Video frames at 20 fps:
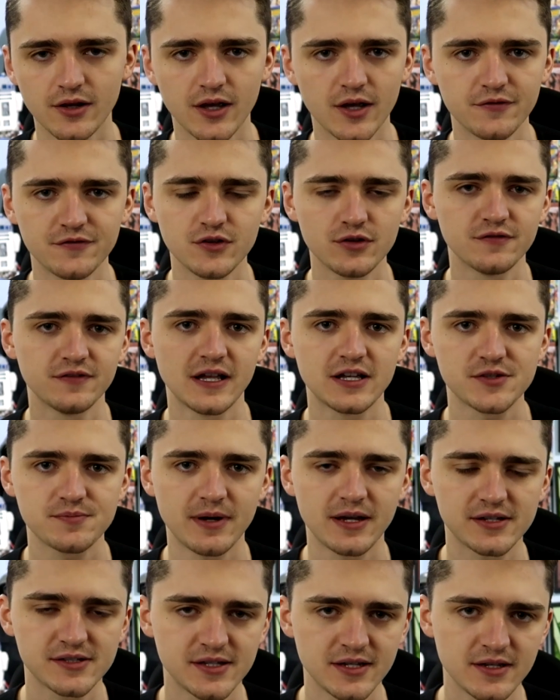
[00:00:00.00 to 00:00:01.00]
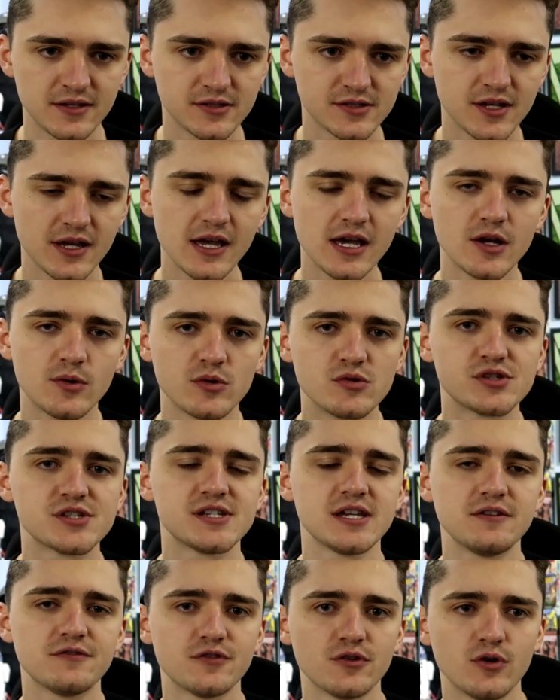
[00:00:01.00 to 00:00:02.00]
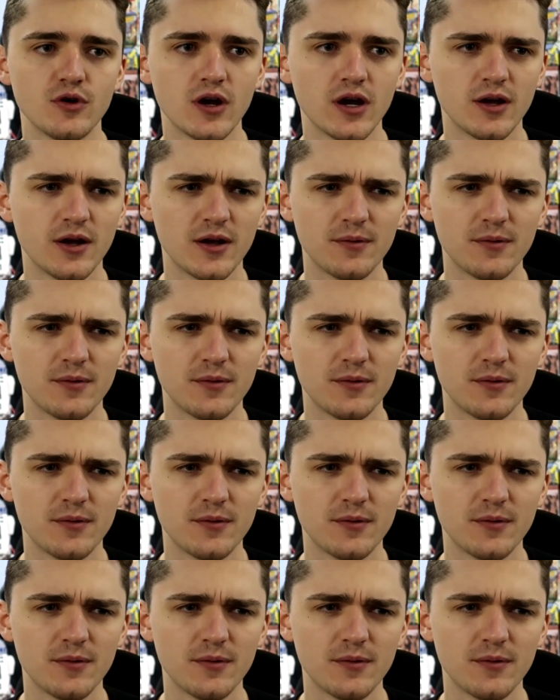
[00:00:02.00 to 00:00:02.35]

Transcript: a few flashback scenes we'll see through